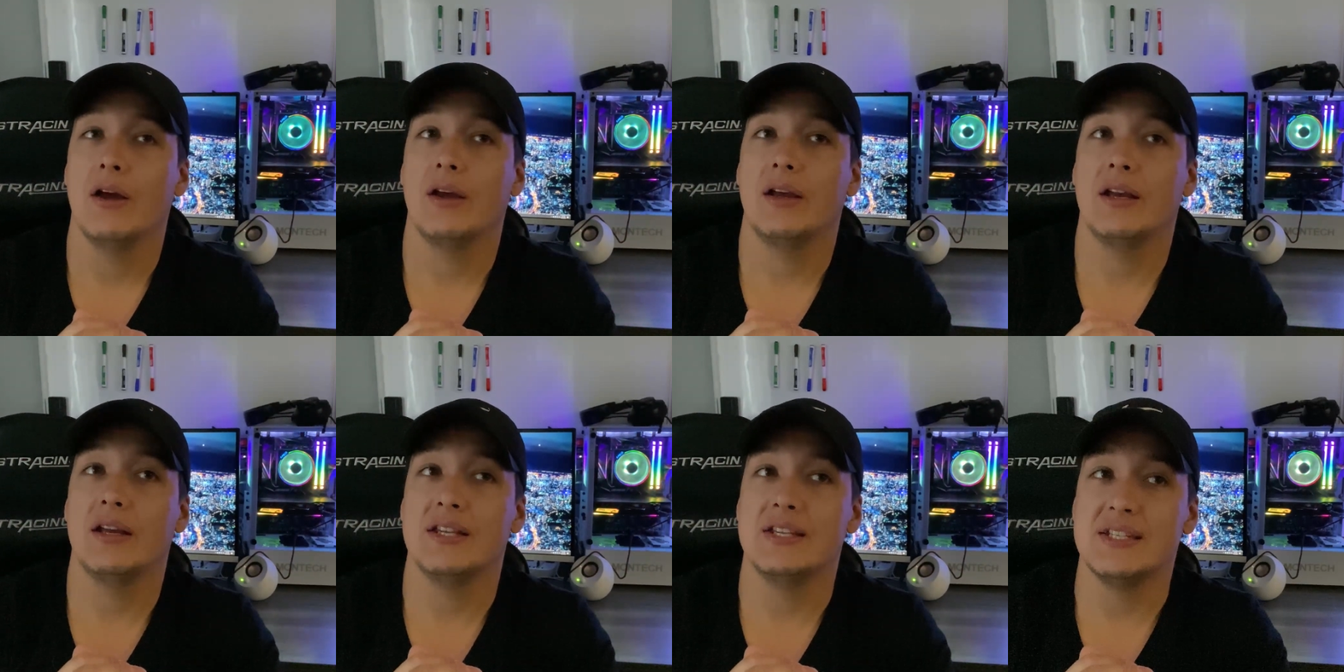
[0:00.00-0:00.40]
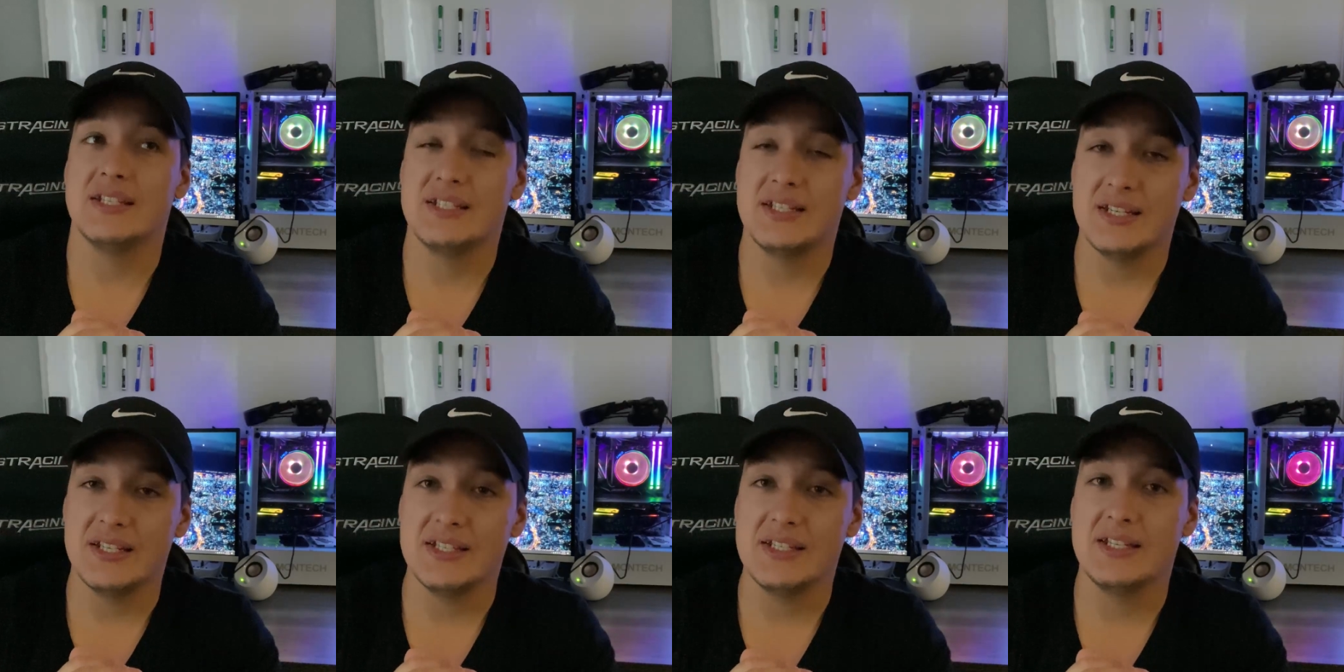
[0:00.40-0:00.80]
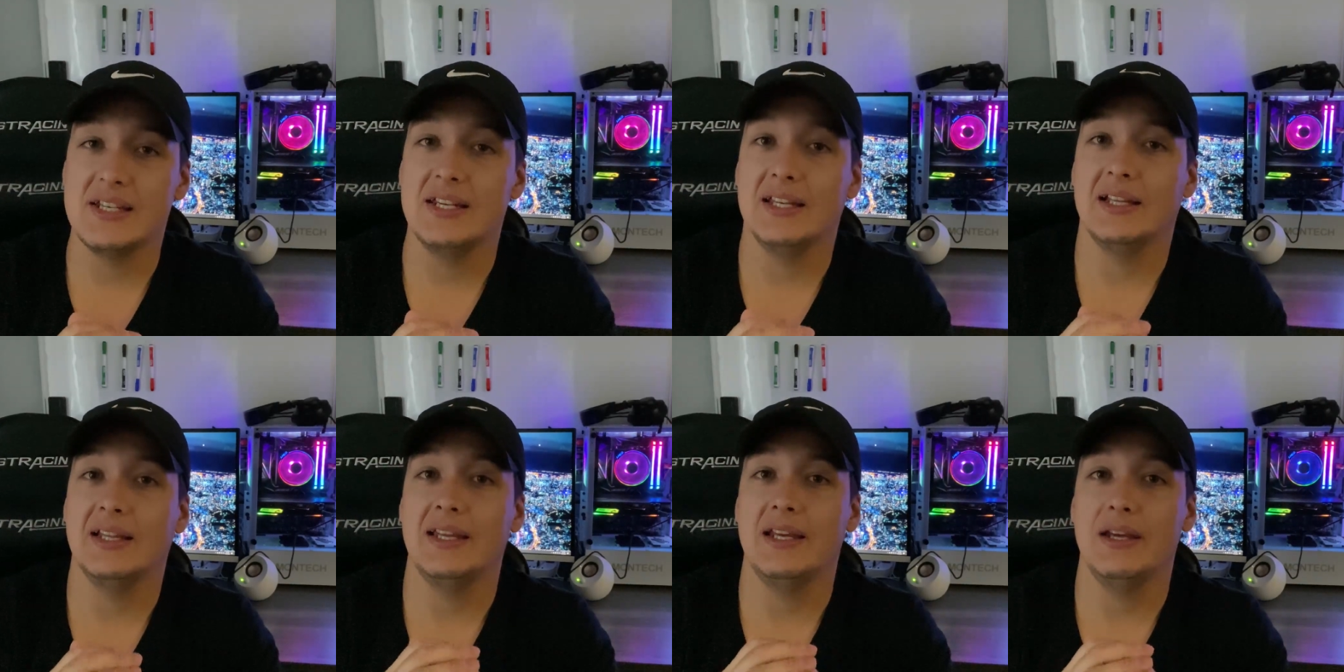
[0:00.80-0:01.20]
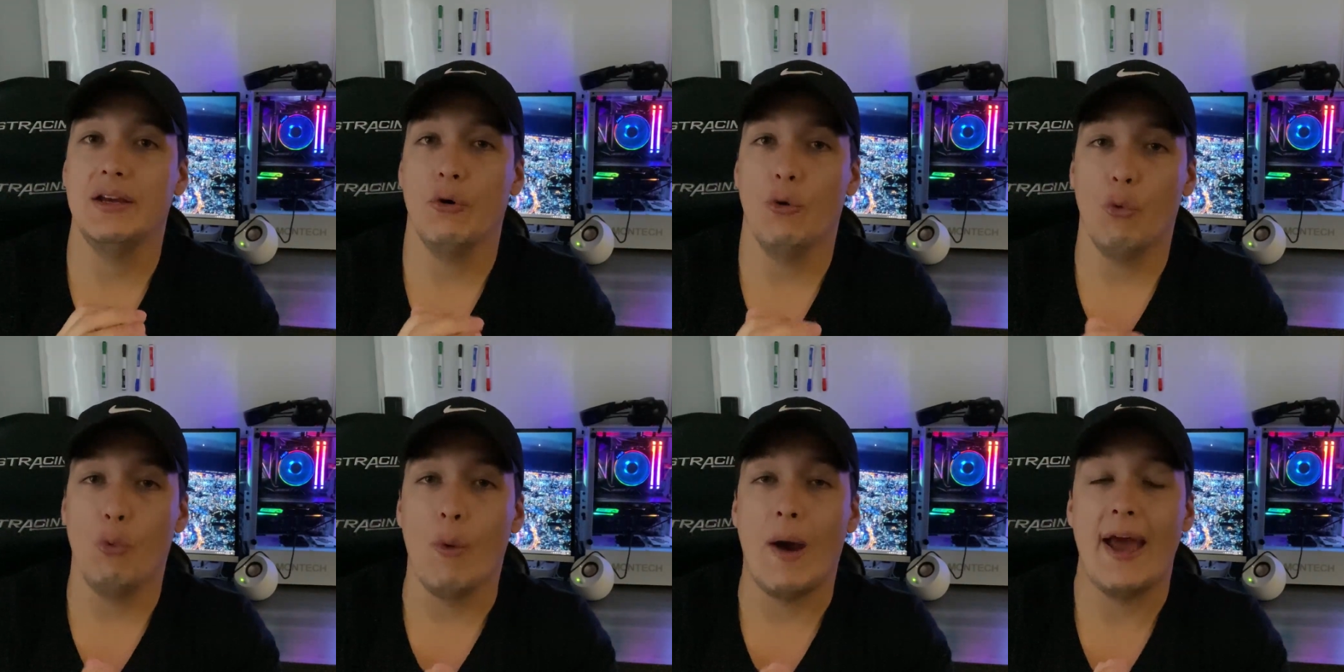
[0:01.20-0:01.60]
consistently
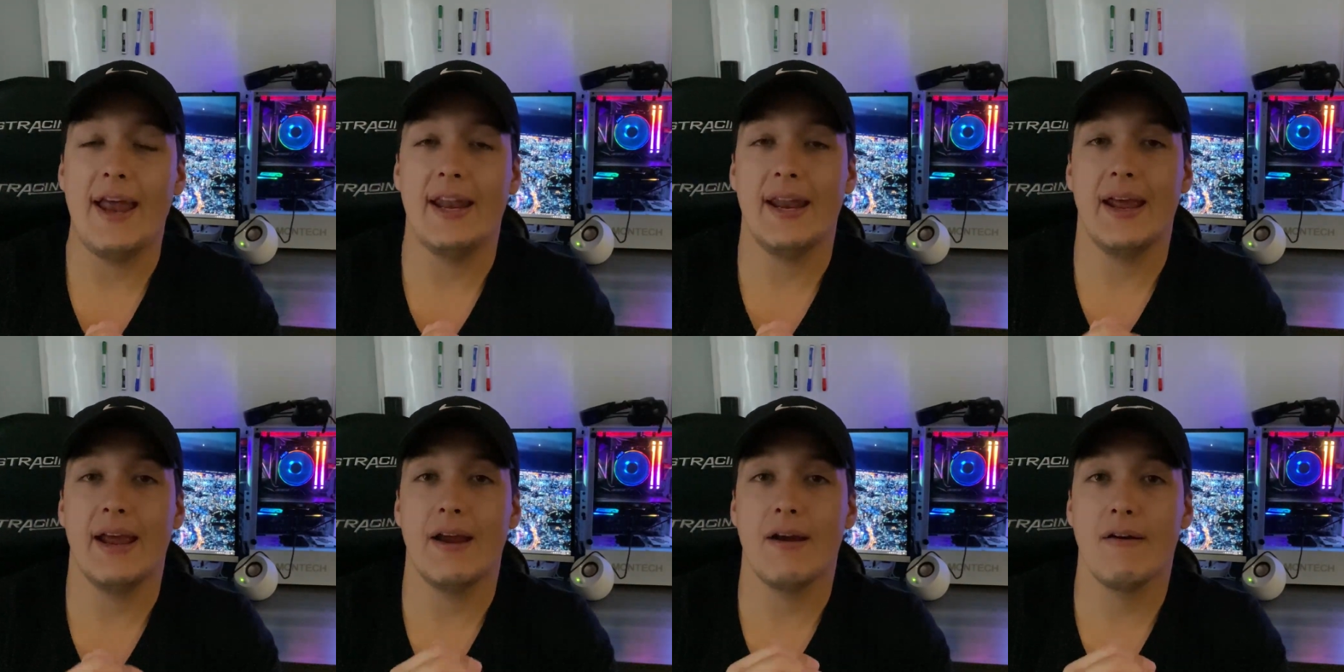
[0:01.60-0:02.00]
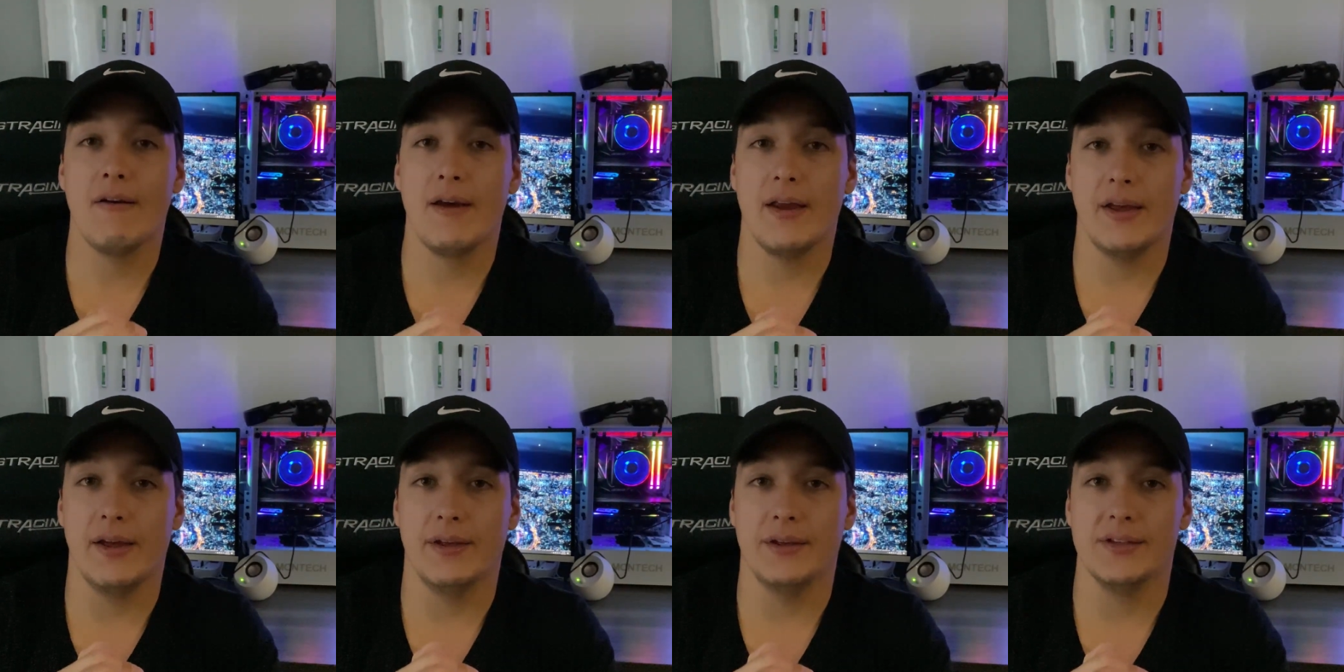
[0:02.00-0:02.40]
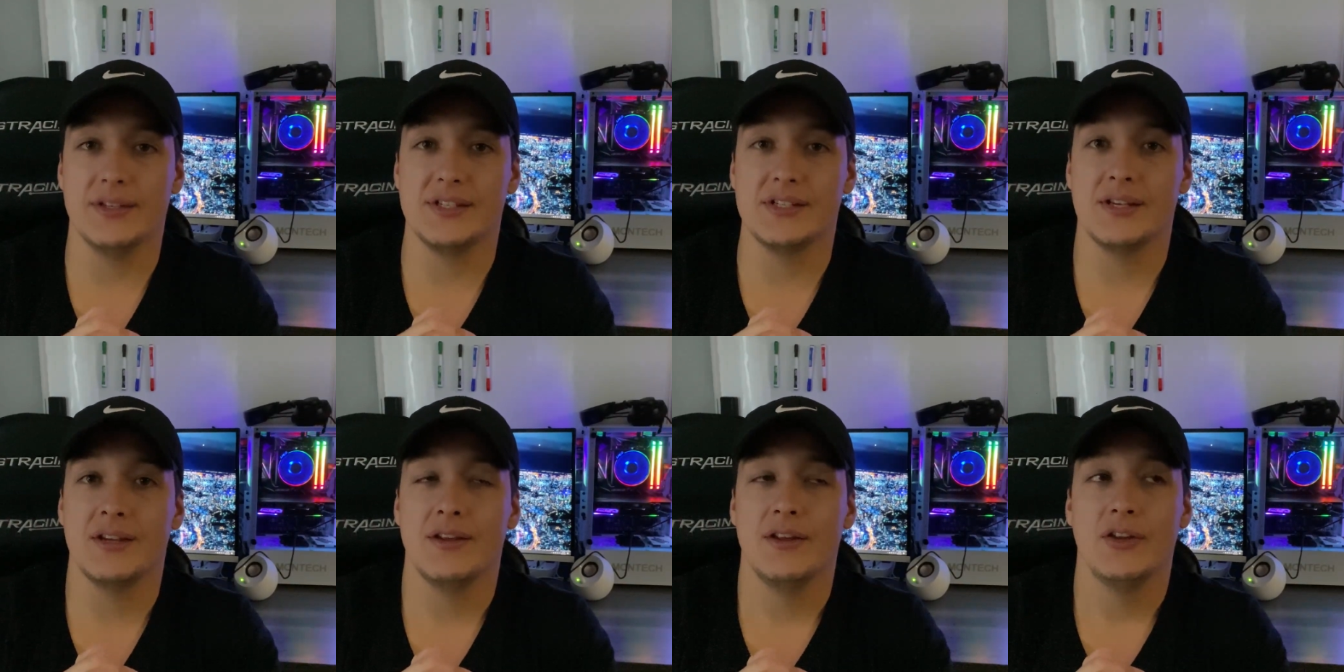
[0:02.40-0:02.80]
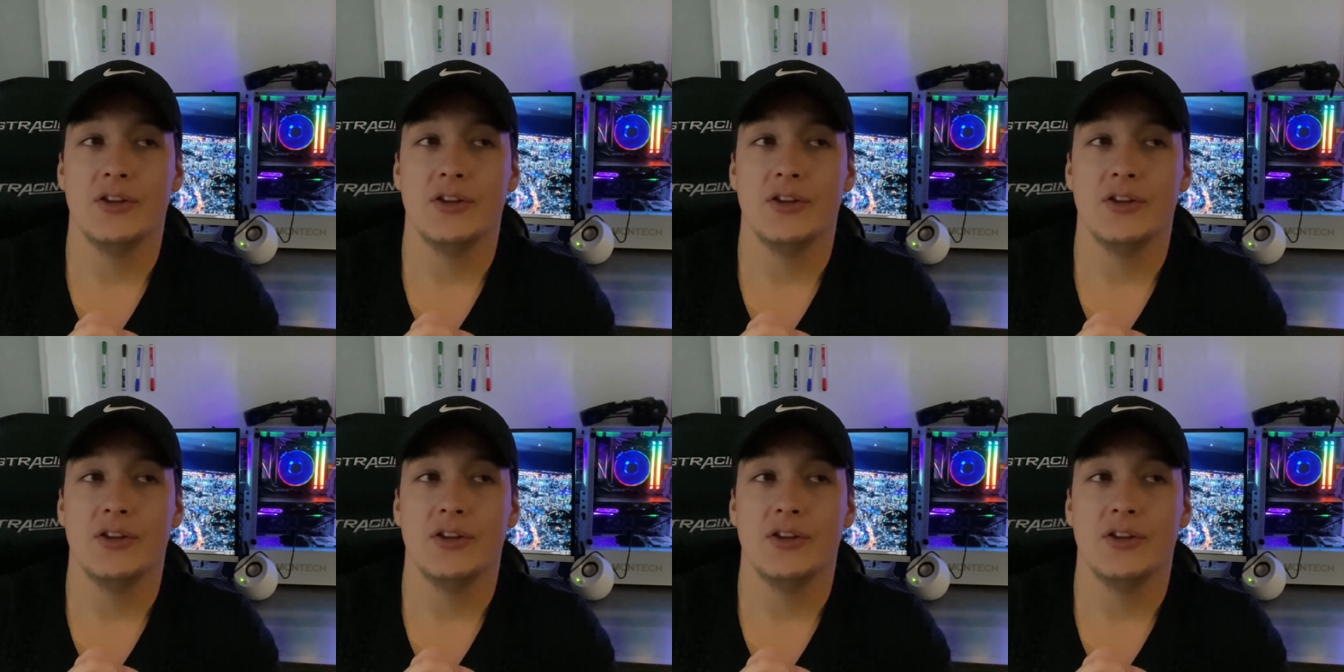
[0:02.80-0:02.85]
wet areas.